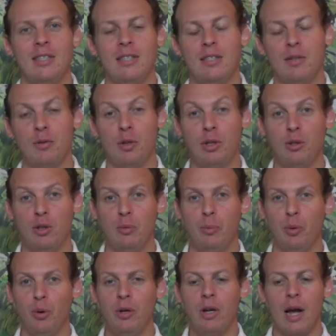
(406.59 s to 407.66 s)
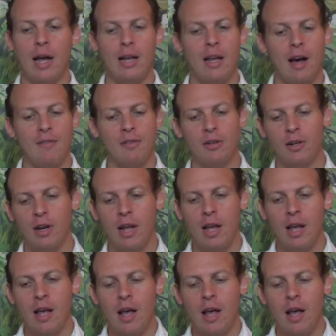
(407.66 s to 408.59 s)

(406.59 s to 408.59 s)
It's a really good book. I cover